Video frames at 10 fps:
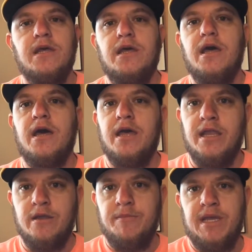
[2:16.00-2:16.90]

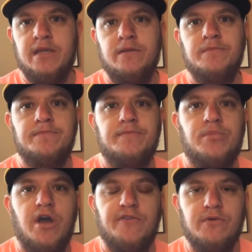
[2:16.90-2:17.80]
end up making
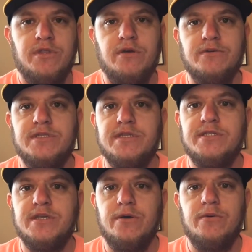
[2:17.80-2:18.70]
profit with those.
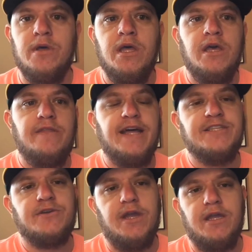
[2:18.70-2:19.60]
So
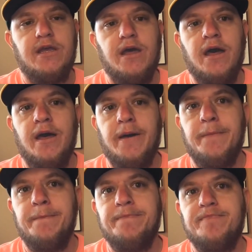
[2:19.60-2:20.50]
that's great.
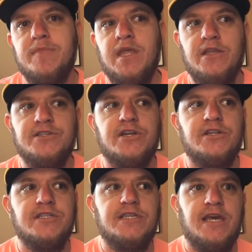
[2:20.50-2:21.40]
Then you start
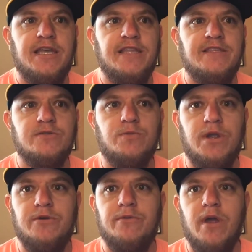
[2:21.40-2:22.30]
to see I get this
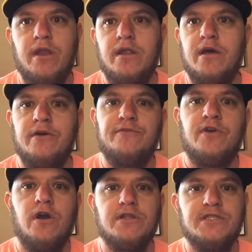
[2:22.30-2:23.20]
weird run of
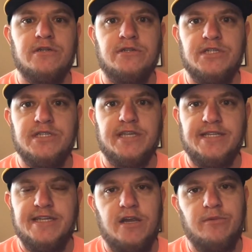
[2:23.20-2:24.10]
cards that are just
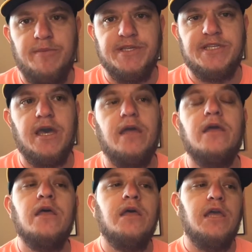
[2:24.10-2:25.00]
like terribly miscut.
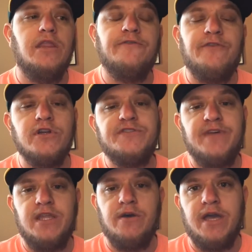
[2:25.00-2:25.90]
In the first
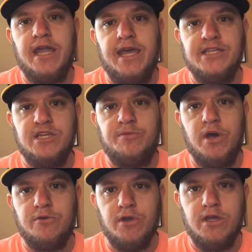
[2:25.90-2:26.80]
video, I got an AJ
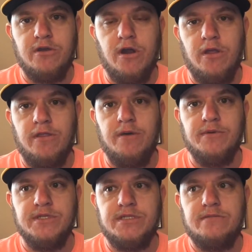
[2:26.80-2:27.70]
Puck rookie card that
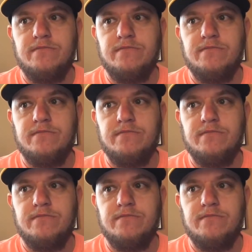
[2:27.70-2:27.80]
was